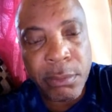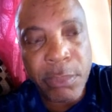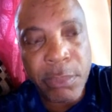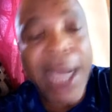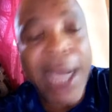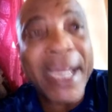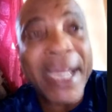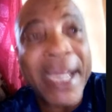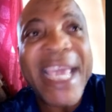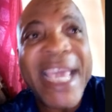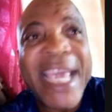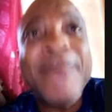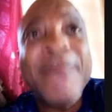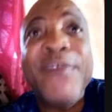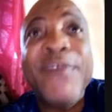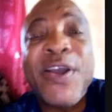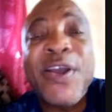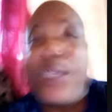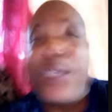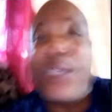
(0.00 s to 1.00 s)
Not I came
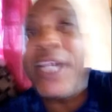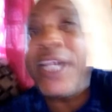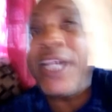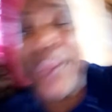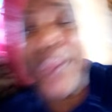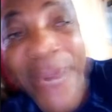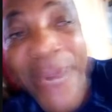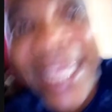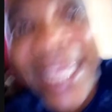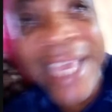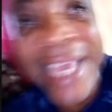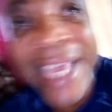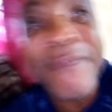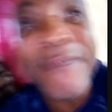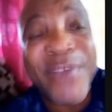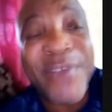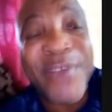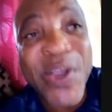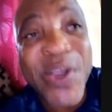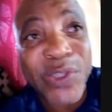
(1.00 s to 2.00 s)
first, not third. I came
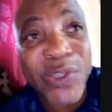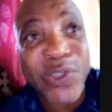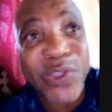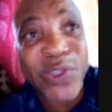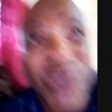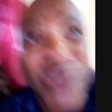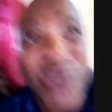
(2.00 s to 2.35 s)
first.